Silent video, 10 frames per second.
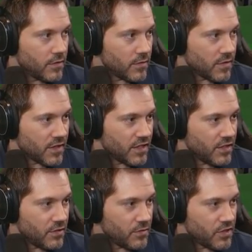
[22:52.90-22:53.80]
Where can
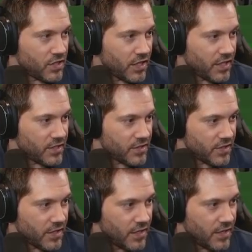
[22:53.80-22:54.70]
you change?
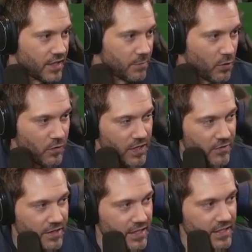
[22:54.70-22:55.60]
They moved
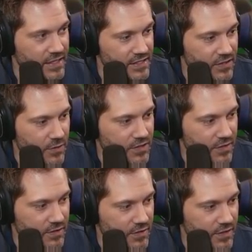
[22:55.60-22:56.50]
everything in Discord, so I
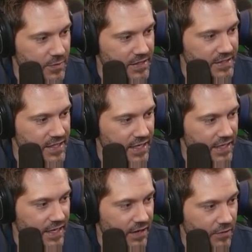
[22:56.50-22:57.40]
don't know how to reset it
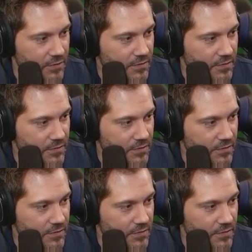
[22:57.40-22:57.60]
now.